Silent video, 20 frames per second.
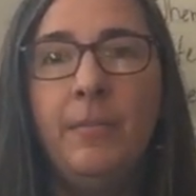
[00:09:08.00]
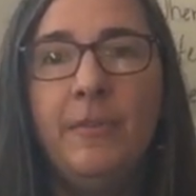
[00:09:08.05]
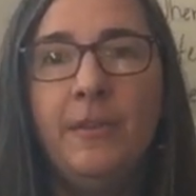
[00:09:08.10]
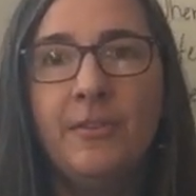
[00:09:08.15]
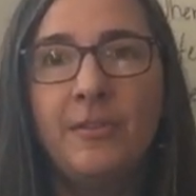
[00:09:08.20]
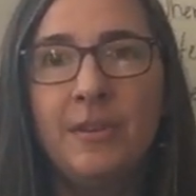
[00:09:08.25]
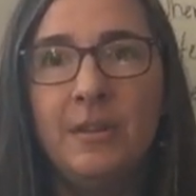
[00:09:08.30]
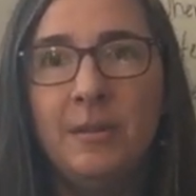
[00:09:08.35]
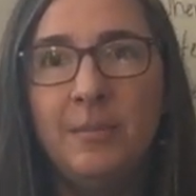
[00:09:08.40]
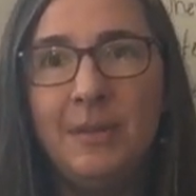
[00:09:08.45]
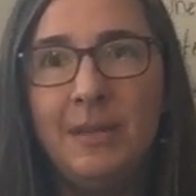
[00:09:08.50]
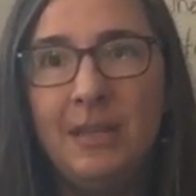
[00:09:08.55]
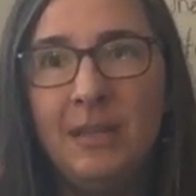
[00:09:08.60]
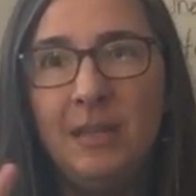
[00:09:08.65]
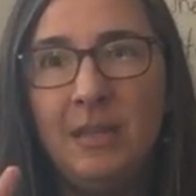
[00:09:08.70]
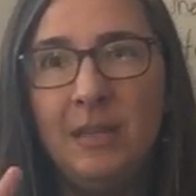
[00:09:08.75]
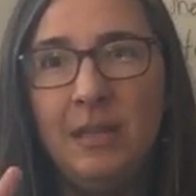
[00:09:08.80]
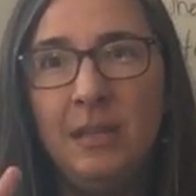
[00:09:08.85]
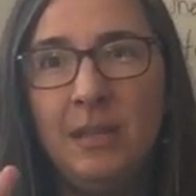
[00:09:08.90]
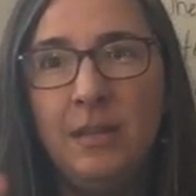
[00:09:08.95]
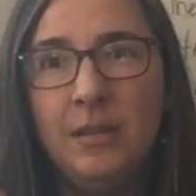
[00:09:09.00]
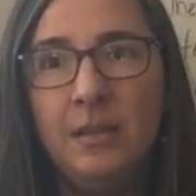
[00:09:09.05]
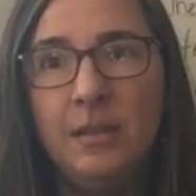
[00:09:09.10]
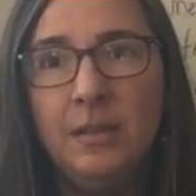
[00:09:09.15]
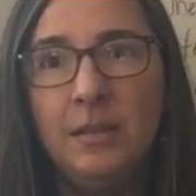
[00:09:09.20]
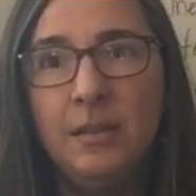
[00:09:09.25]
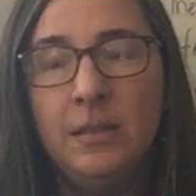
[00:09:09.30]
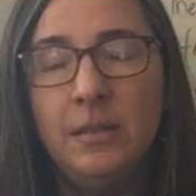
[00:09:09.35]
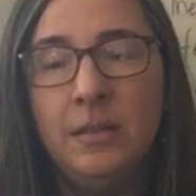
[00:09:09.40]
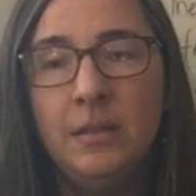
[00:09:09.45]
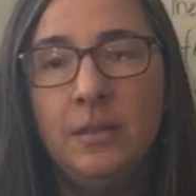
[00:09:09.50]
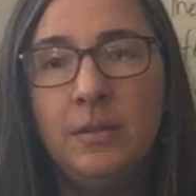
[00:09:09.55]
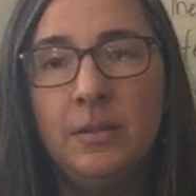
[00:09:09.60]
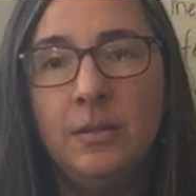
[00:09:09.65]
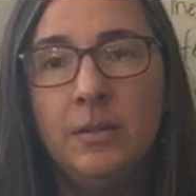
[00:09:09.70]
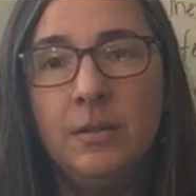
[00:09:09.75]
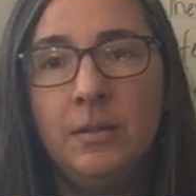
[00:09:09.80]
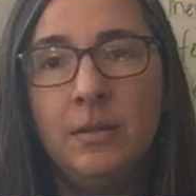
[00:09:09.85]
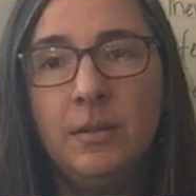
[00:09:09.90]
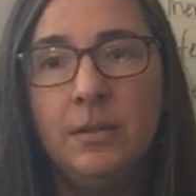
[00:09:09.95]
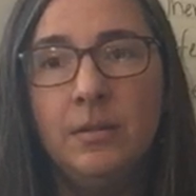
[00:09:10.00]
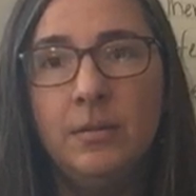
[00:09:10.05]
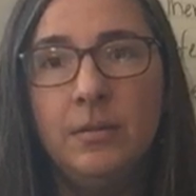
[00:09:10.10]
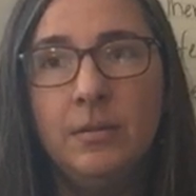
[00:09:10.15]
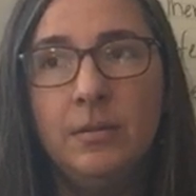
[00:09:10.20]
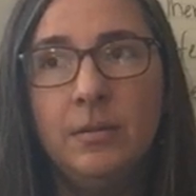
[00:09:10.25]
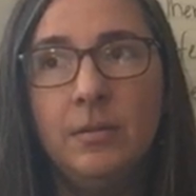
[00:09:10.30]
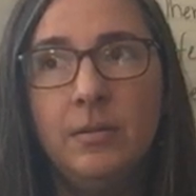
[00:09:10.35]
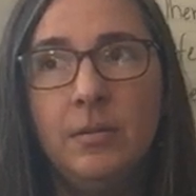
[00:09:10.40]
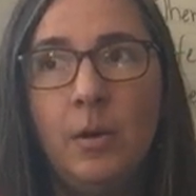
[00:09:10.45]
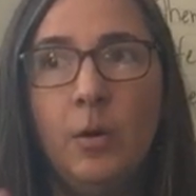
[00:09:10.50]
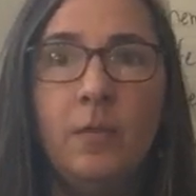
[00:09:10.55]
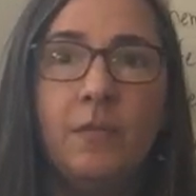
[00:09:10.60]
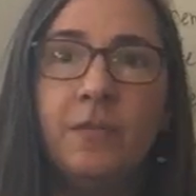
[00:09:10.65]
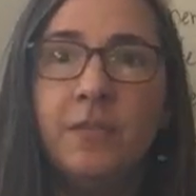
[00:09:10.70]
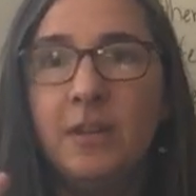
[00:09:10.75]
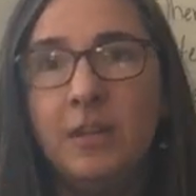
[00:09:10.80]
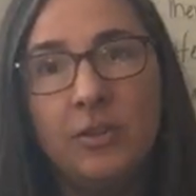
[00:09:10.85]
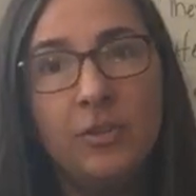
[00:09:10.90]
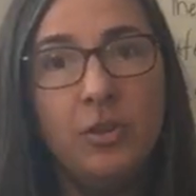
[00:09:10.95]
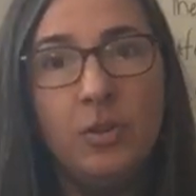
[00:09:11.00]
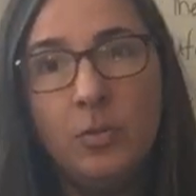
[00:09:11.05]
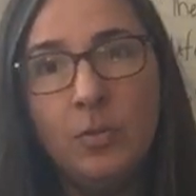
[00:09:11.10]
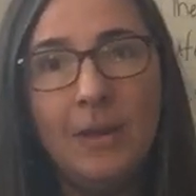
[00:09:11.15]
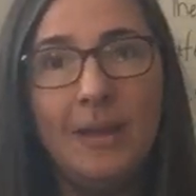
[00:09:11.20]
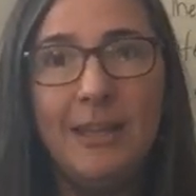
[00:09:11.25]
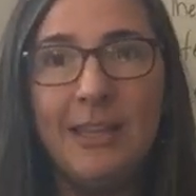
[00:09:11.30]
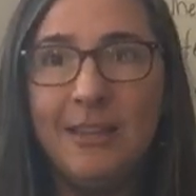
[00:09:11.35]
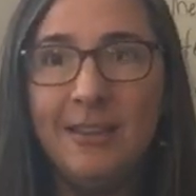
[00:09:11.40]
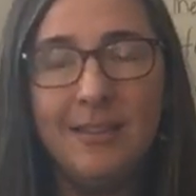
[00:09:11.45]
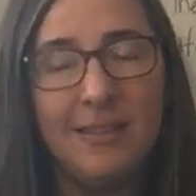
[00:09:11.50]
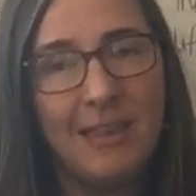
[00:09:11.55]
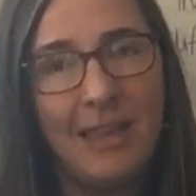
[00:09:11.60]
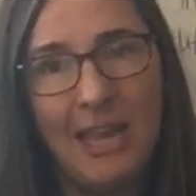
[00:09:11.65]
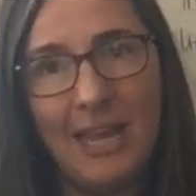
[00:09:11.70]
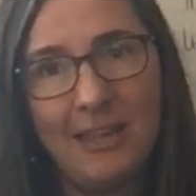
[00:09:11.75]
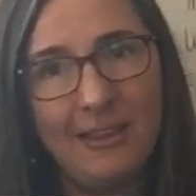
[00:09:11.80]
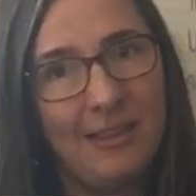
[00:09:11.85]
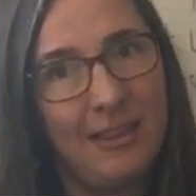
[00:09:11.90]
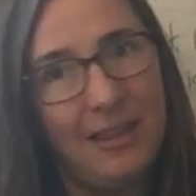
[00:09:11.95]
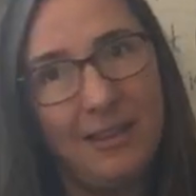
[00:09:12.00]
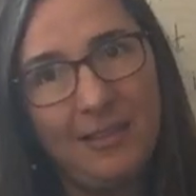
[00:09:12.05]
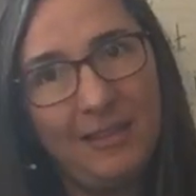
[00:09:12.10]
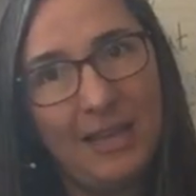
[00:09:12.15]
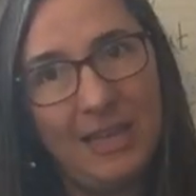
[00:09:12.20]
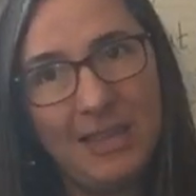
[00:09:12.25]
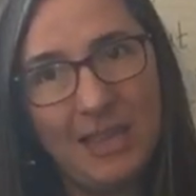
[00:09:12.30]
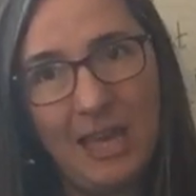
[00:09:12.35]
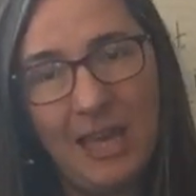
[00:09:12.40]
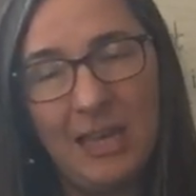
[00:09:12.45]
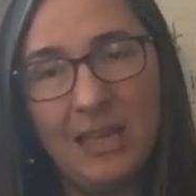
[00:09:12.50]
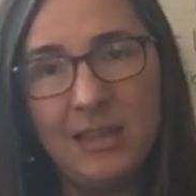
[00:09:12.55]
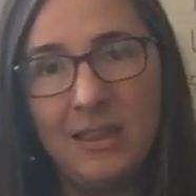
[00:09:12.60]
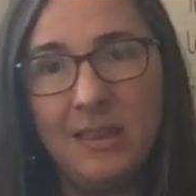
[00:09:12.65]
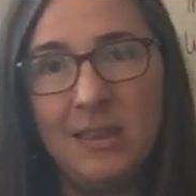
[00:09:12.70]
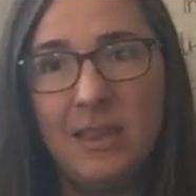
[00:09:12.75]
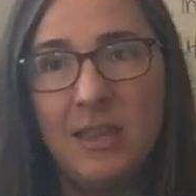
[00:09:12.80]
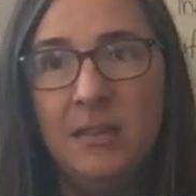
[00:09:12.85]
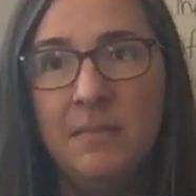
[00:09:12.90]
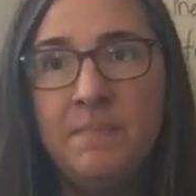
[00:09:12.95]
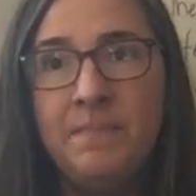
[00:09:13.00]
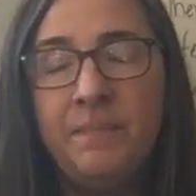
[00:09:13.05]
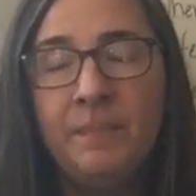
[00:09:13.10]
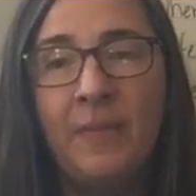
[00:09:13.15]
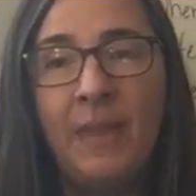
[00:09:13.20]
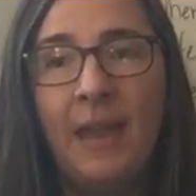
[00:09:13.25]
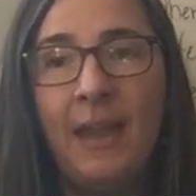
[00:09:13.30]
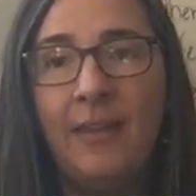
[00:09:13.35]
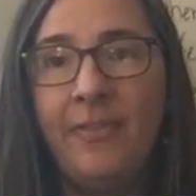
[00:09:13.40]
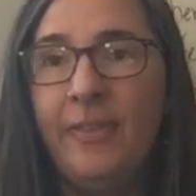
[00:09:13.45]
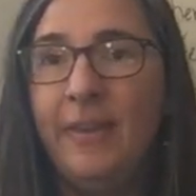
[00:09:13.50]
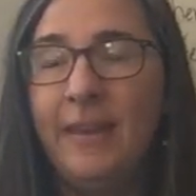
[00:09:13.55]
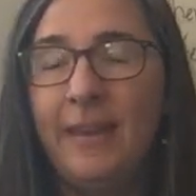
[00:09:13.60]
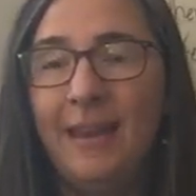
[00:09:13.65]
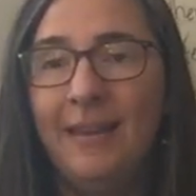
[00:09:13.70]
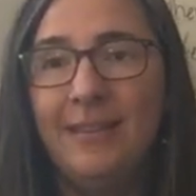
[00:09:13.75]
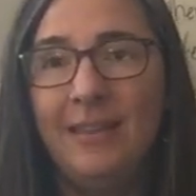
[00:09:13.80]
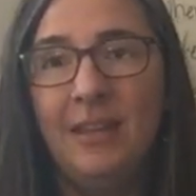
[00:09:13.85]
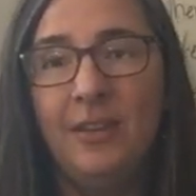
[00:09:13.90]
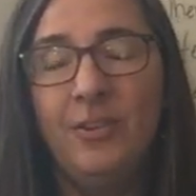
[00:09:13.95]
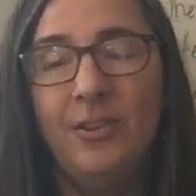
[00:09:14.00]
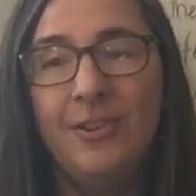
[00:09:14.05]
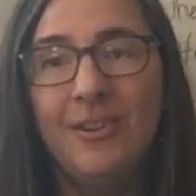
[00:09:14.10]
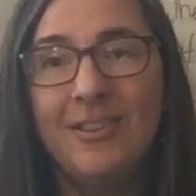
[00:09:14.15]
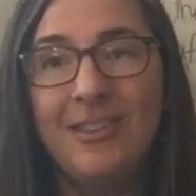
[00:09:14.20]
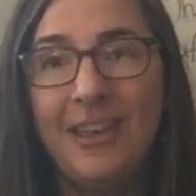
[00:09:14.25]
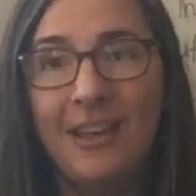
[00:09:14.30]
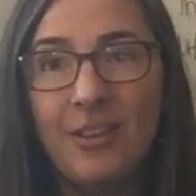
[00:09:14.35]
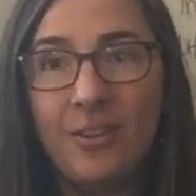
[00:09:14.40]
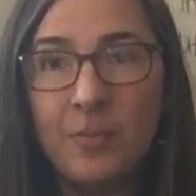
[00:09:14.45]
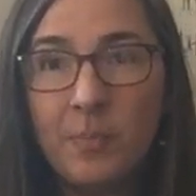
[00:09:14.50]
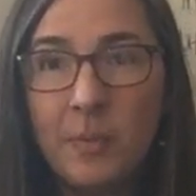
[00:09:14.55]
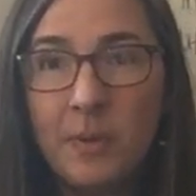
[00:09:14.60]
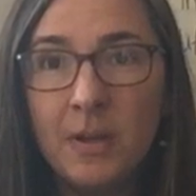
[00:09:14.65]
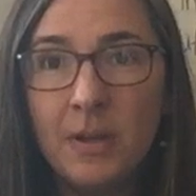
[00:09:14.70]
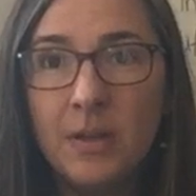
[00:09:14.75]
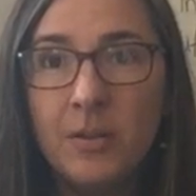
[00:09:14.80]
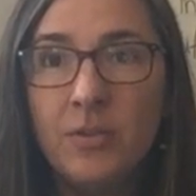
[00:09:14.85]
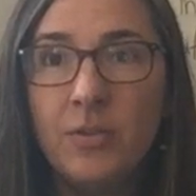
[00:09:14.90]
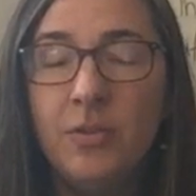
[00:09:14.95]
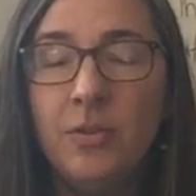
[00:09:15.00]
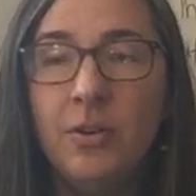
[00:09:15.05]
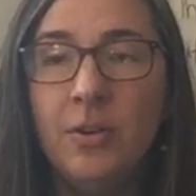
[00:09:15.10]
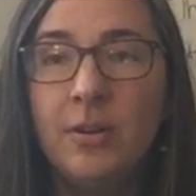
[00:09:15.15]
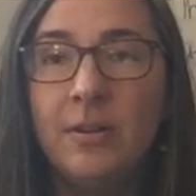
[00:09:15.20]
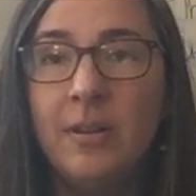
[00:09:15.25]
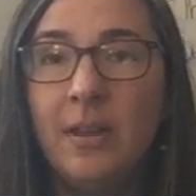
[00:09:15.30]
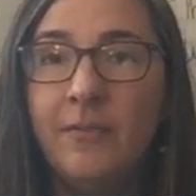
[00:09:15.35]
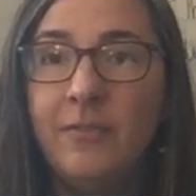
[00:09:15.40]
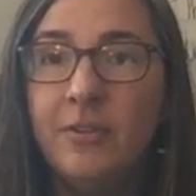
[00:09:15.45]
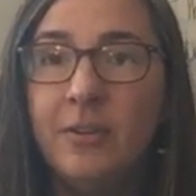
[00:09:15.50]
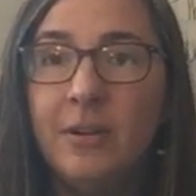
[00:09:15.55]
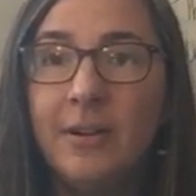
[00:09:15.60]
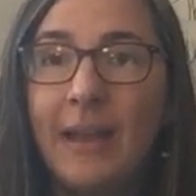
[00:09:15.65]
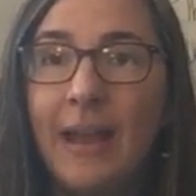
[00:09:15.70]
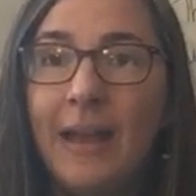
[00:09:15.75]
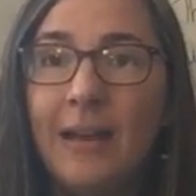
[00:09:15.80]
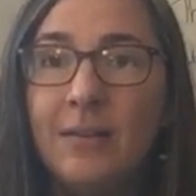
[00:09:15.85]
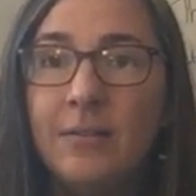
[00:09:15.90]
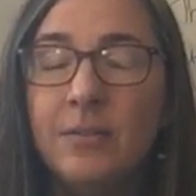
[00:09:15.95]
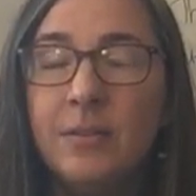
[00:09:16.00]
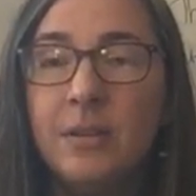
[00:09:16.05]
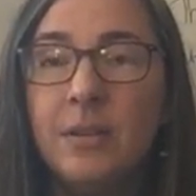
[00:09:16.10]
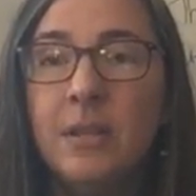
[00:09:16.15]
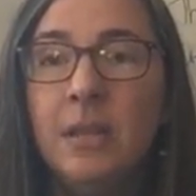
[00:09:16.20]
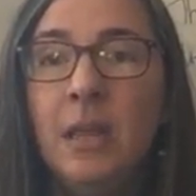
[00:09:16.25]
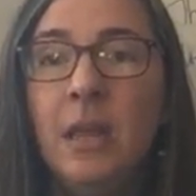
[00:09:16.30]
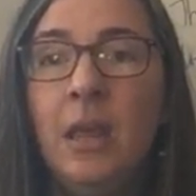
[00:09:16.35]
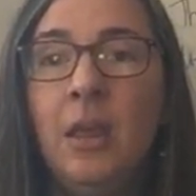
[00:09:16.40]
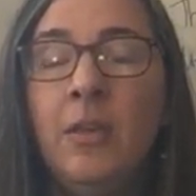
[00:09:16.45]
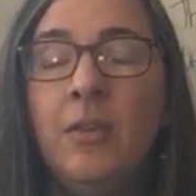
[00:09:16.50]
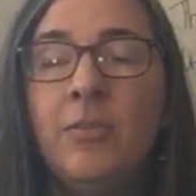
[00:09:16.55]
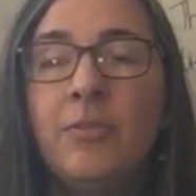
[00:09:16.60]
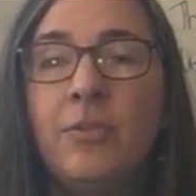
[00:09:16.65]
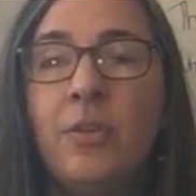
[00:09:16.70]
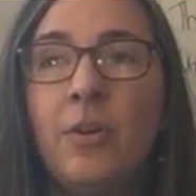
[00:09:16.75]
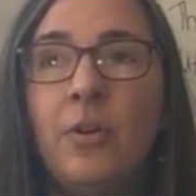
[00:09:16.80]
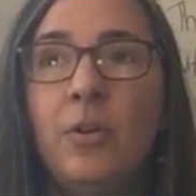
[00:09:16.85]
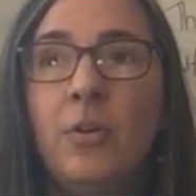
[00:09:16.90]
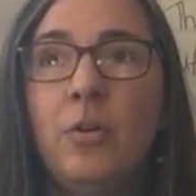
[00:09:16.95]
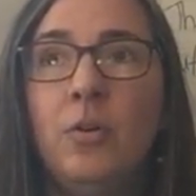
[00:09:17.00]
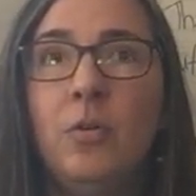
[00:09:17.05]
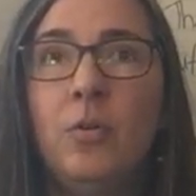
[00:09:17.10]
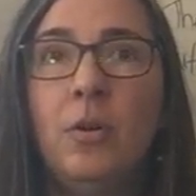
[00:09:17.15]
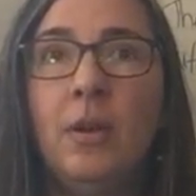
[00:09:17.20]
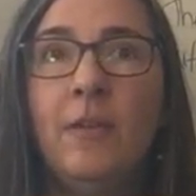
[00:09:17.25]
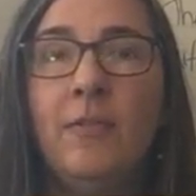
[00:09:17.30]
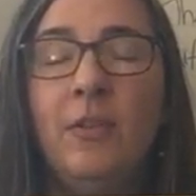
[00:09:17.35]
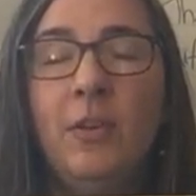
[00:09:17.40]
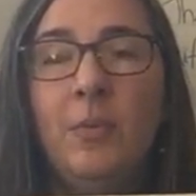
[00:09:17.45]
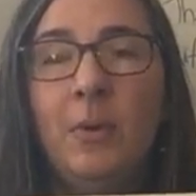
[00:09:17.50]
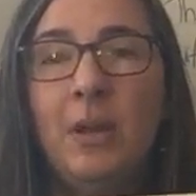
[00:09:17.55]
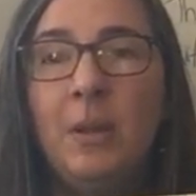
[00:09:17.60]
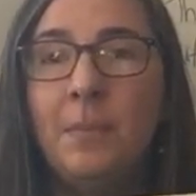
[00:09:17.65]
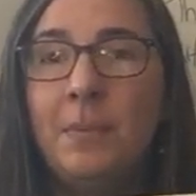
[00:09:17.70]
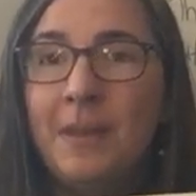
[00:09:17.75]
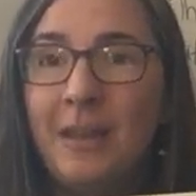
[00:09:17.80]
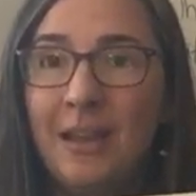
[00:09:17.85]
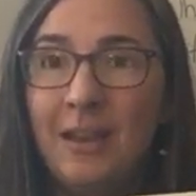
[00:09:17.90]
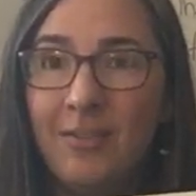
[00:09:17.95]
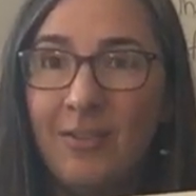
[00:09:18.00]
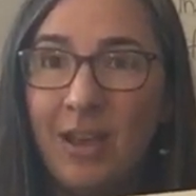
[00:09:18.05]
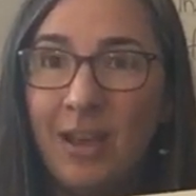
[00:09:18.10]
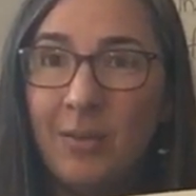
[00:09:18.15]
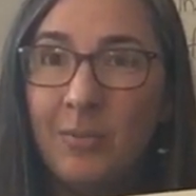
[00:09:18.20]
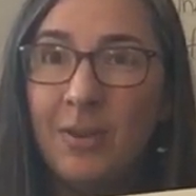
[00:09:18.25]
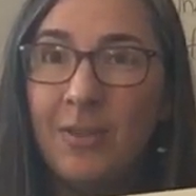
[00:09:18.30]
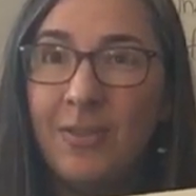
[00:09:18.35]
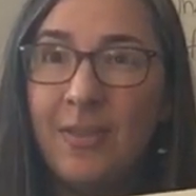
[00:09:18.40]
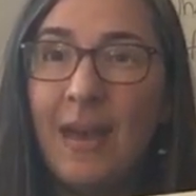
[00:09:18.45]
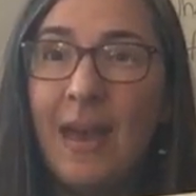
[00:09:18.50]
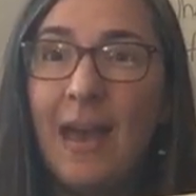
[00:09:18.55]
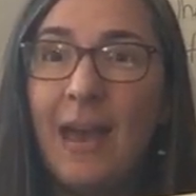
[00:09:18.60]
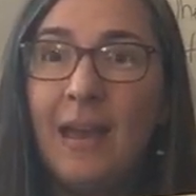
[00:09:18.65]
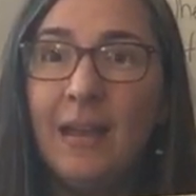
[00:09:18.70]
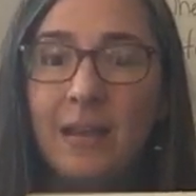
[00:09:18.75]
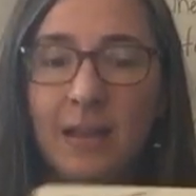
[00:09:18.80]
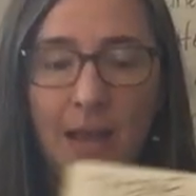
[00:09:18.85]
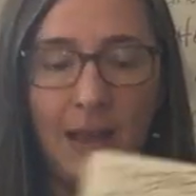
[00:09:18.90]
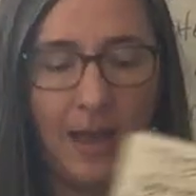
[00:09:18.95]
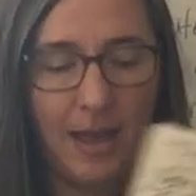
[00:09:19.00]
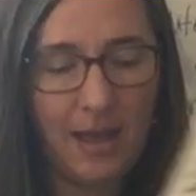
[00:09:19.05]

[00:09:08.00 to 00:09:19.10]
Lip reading: There's going to be hopefully 2 ways to access that text. I think I linked your textbook to your Clever account. So if you want to play around with that,